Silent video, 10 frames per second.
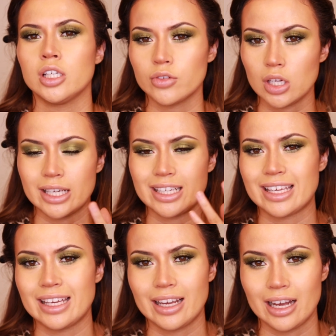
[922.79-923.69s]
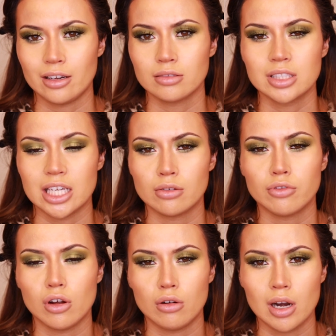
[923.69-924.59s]
you've got like a Kit Kat
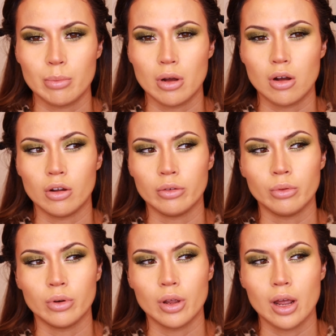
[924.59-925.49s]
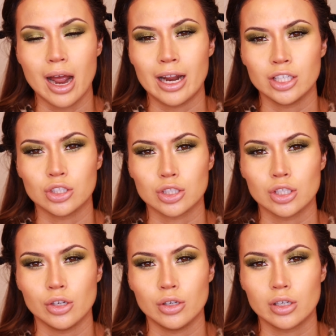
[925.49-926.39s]
tinfoil wrapper on, and it
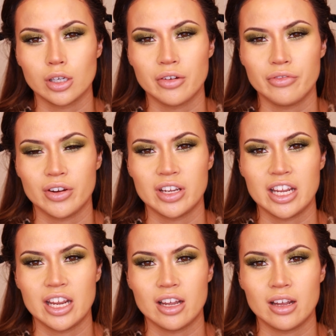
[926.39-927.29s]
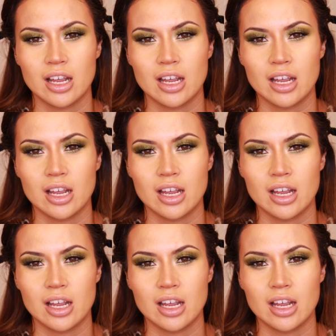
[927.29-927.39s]
doesn't look very